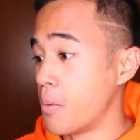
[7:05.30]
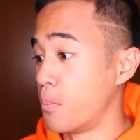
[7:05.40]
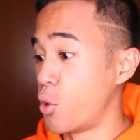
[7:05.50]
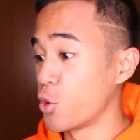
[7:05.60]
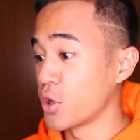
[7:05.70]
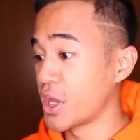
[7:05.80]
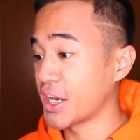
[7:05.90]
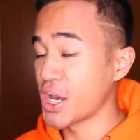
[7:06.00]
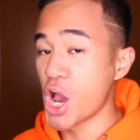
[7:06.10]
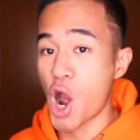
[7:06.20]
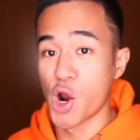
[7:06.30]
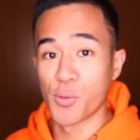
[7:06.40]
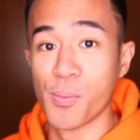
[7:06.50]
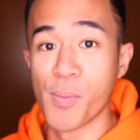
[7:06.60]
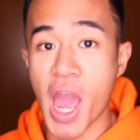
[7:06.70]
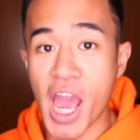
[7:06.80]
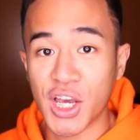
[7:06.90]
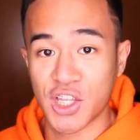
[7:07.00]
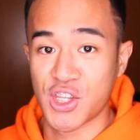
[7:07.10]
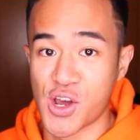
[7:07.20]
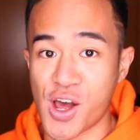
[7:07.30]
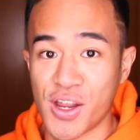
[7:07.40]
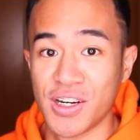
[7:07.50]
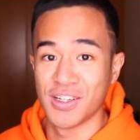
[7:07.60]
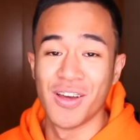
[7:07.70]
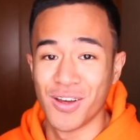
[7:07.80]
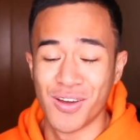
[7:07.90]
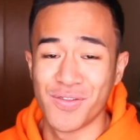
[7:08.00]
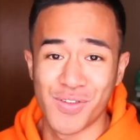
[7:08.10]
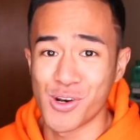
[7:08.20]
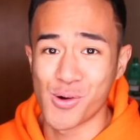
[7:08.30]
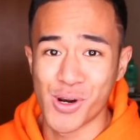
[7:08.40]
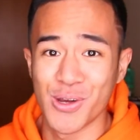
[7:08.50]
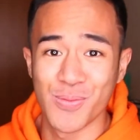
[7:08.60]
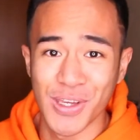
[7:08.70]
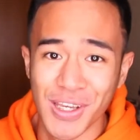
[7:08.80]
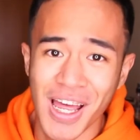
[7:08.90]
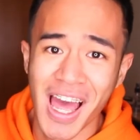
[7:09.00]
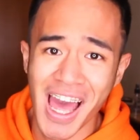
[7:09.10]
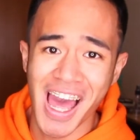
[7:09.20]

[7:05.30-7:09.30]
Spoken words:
More like Armageddon, if you know what I mean.